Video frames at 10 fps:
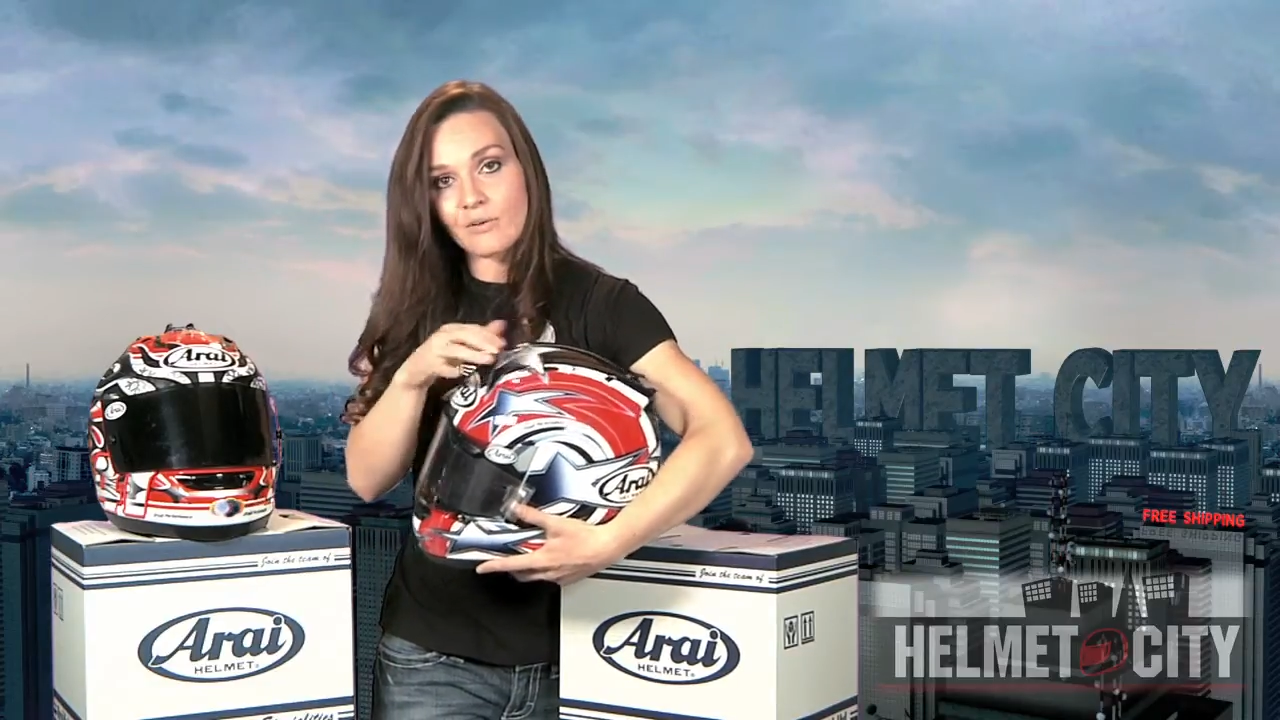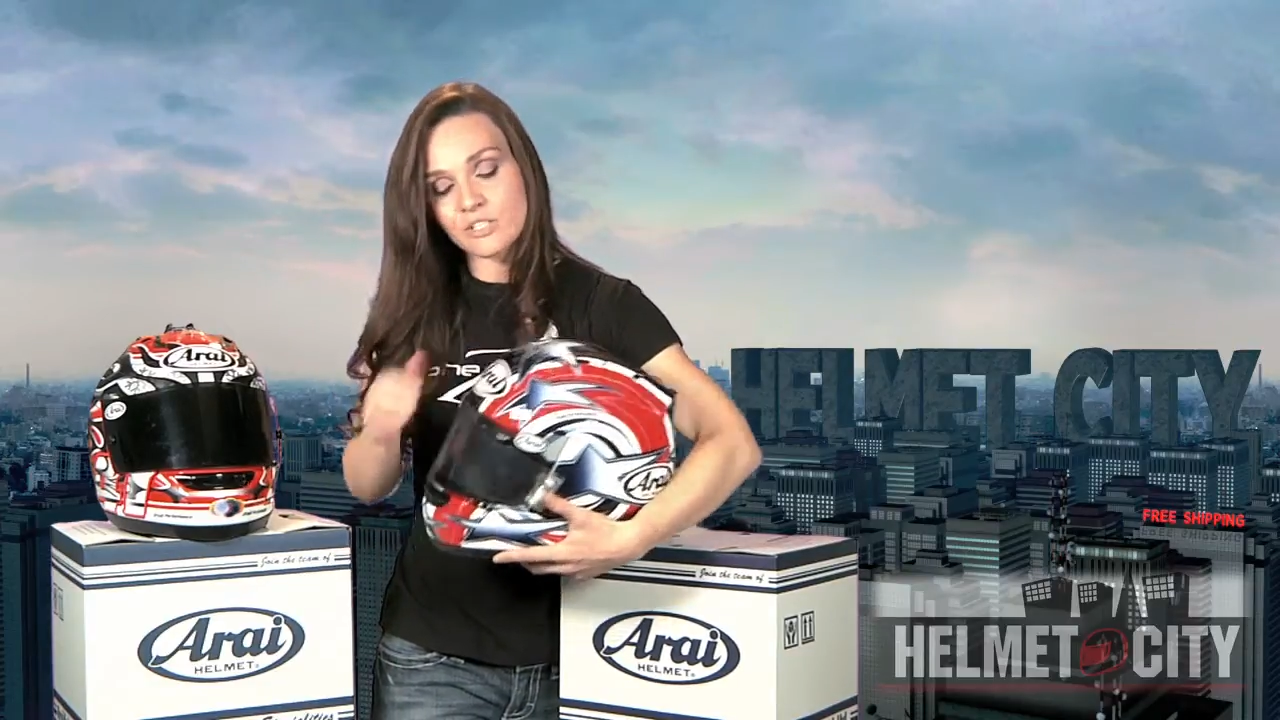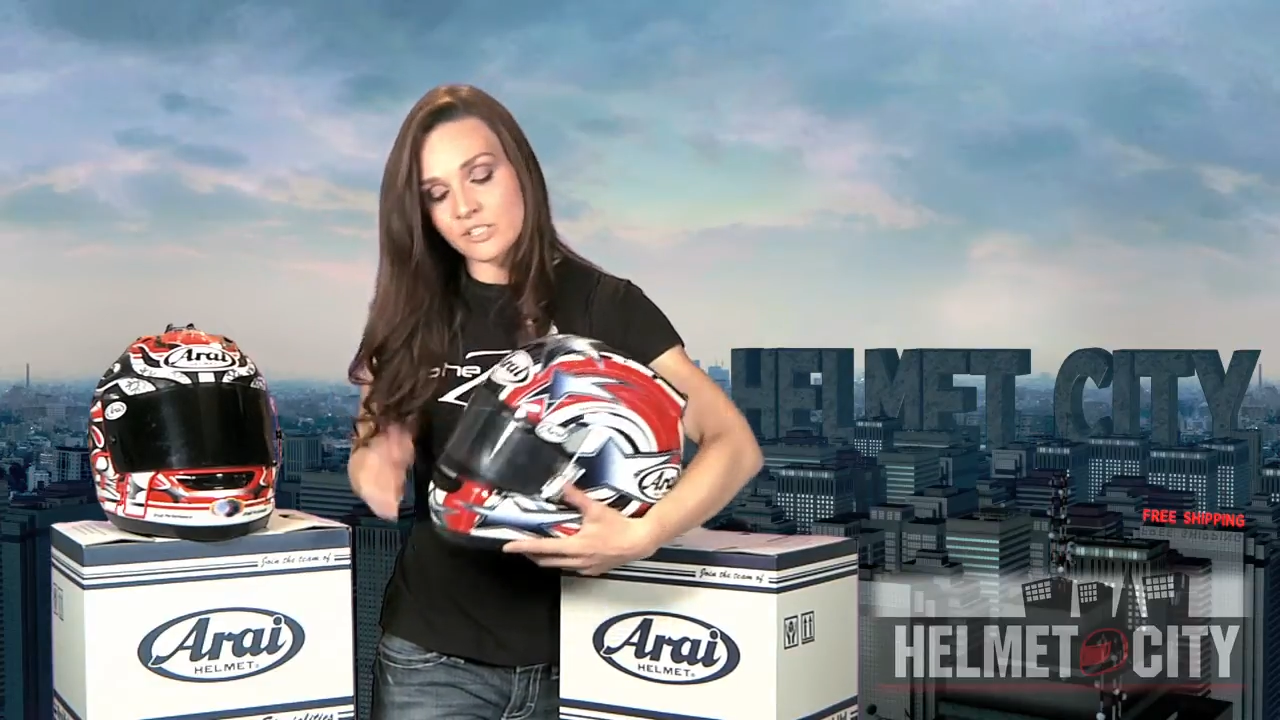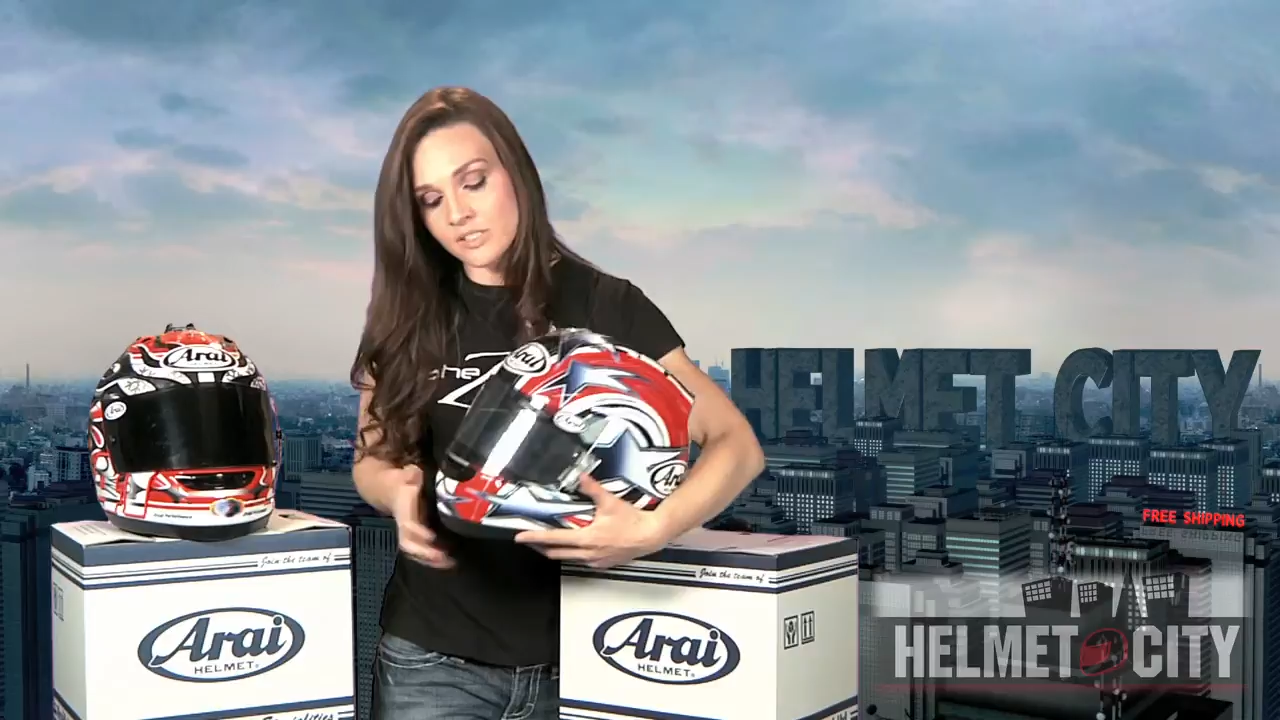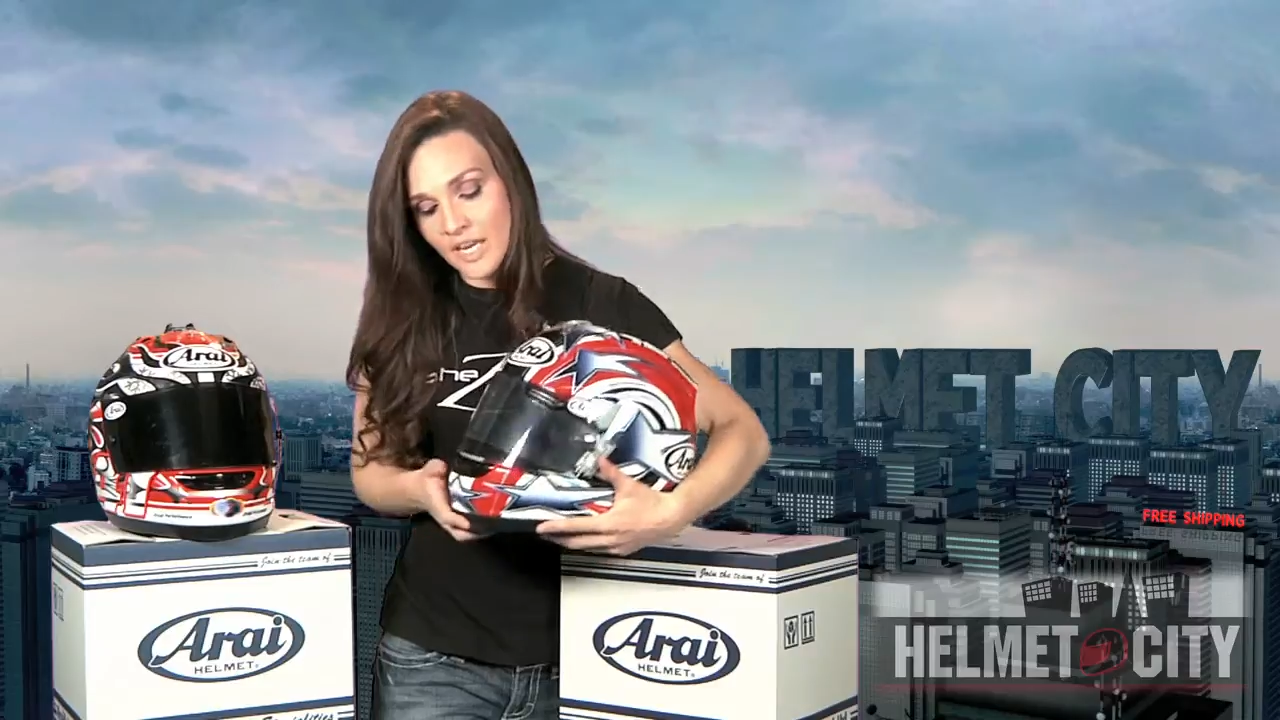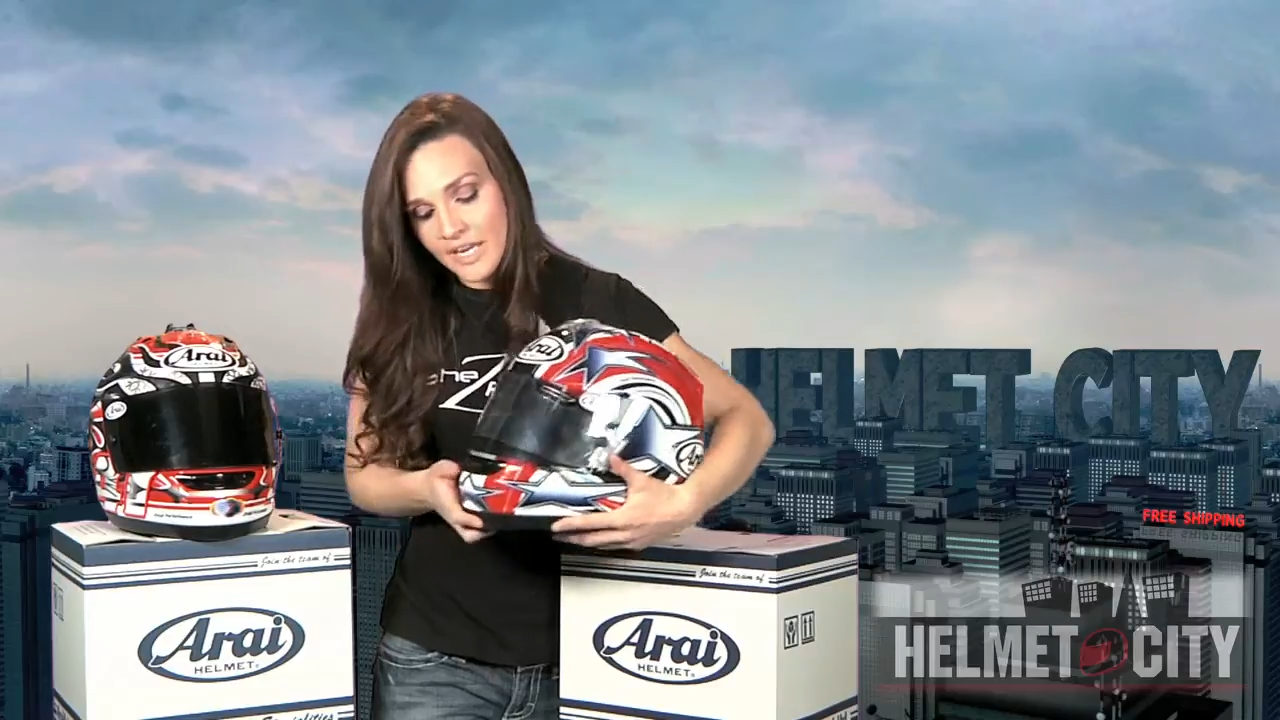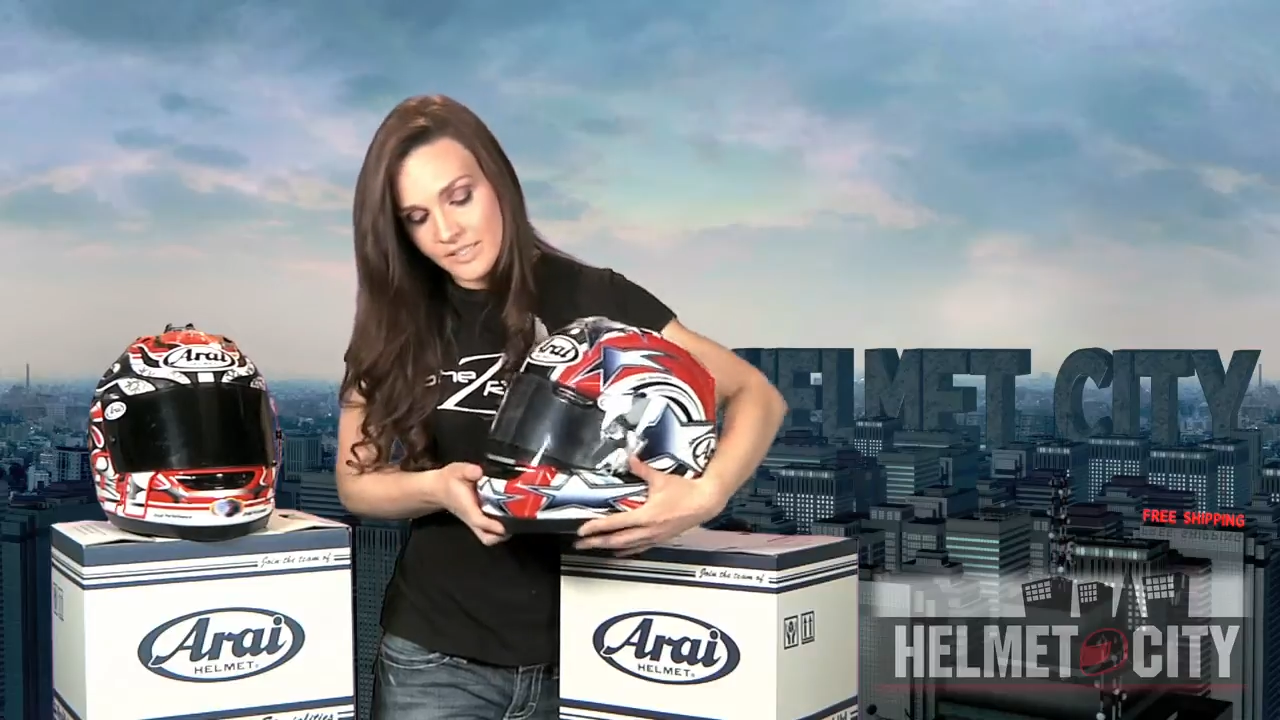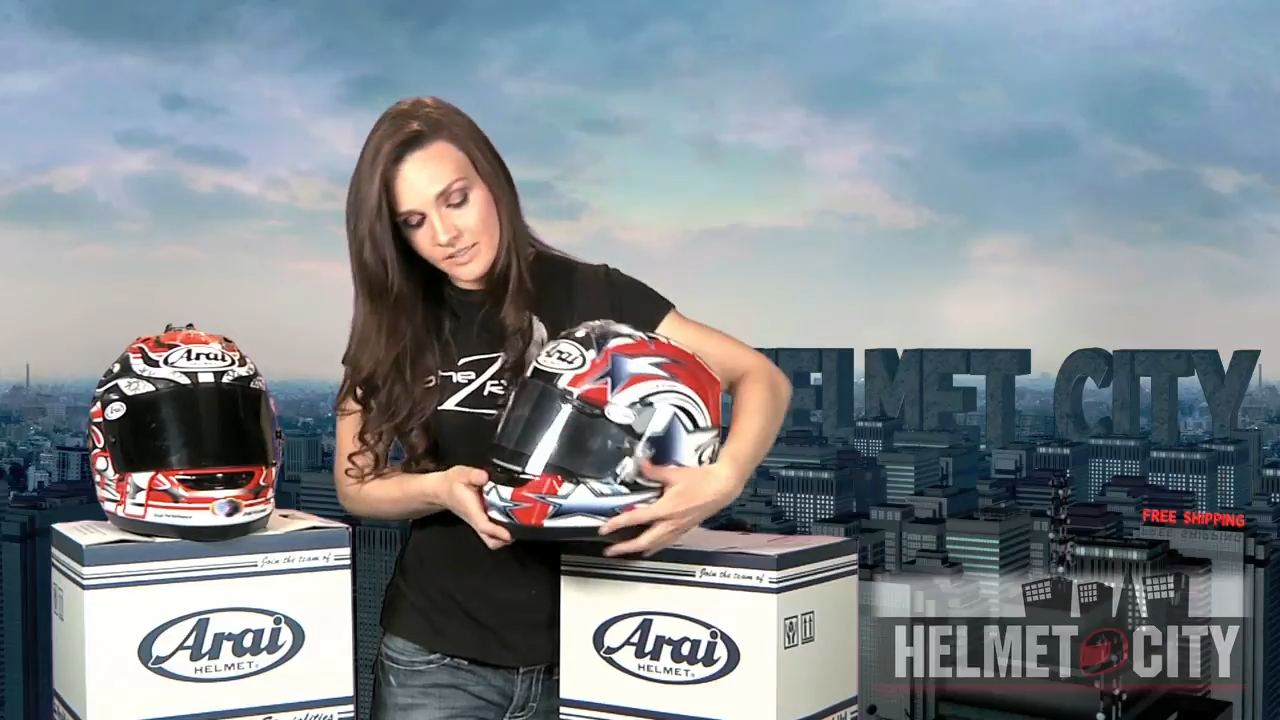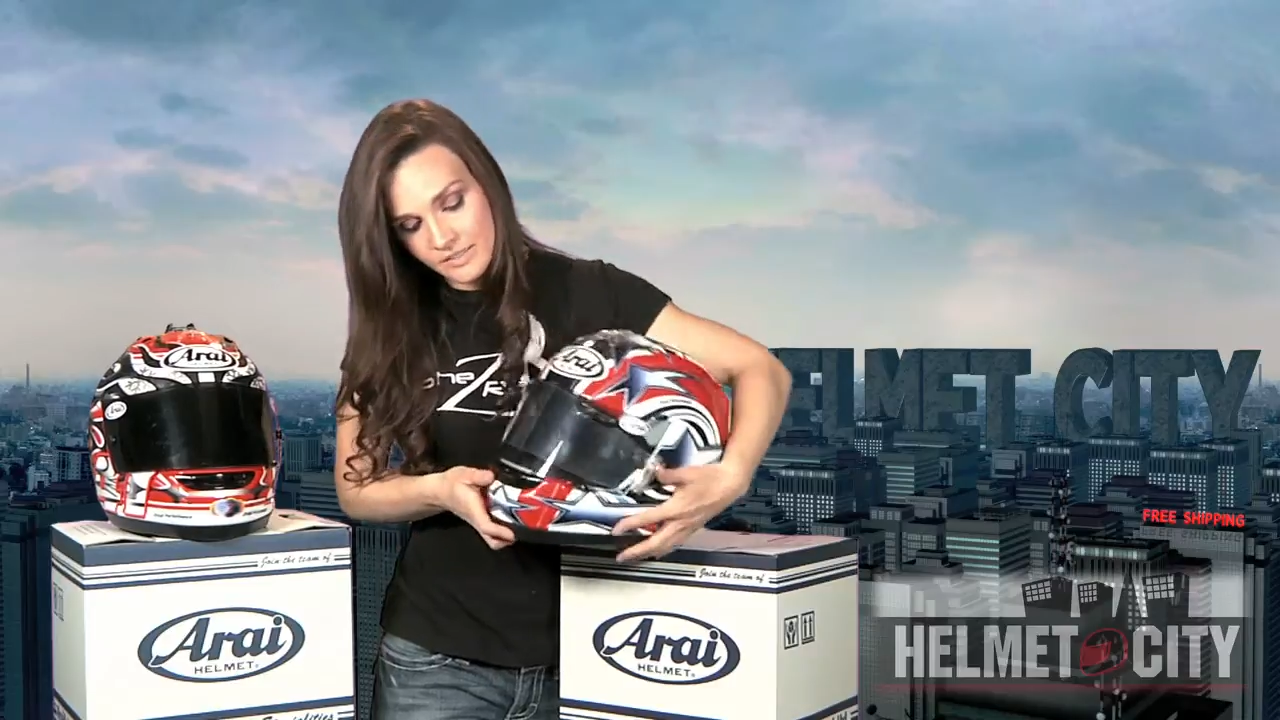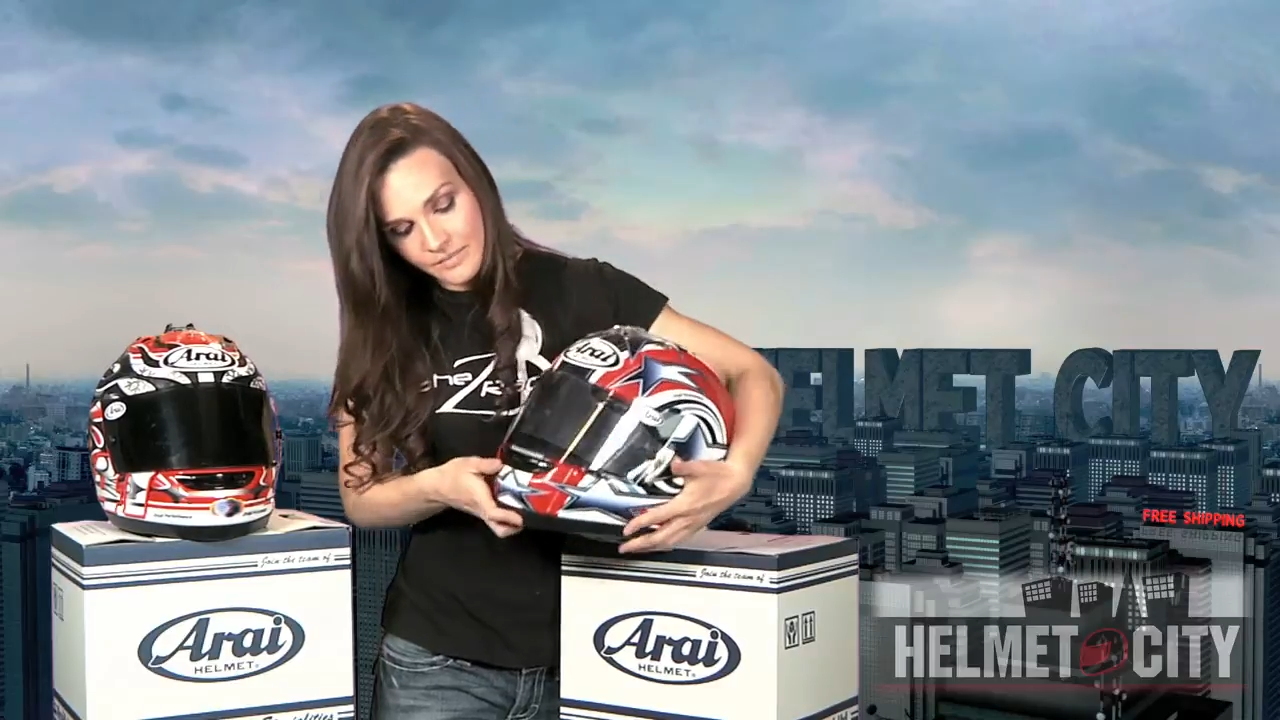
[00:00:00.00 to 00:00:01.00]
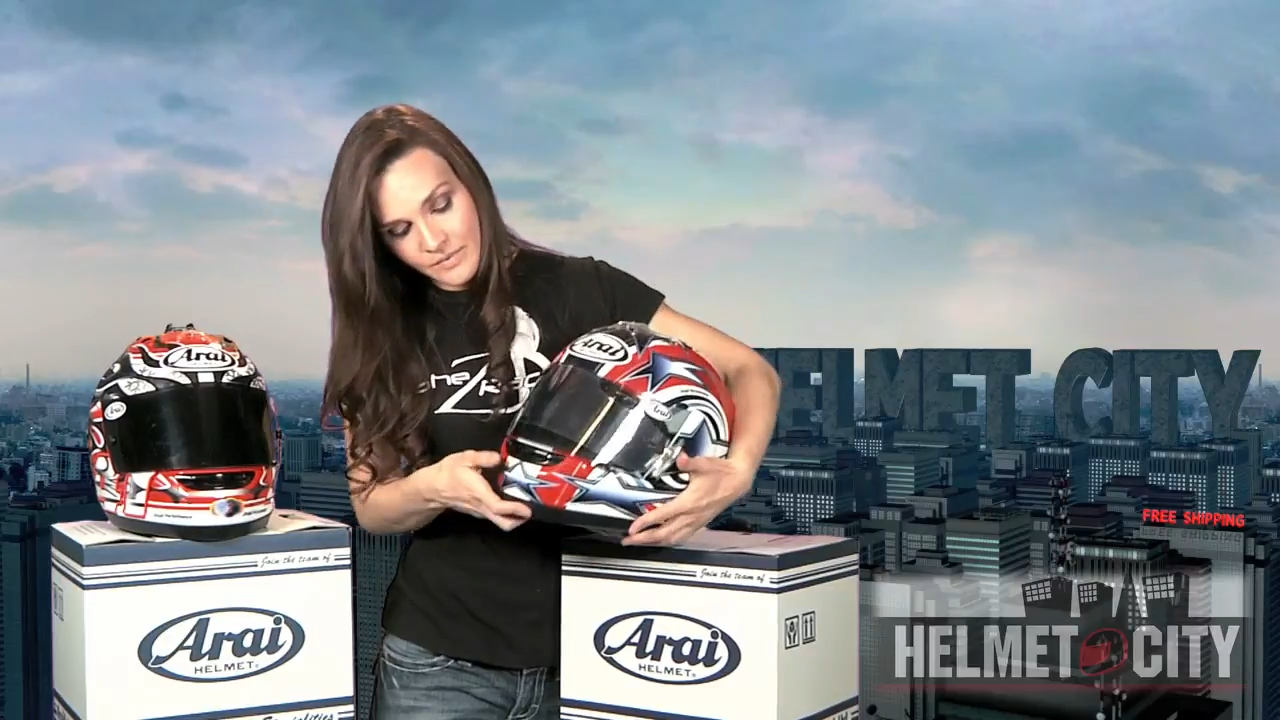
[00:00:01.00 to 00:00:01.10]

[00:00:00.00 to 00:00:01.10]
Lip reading: which is nice,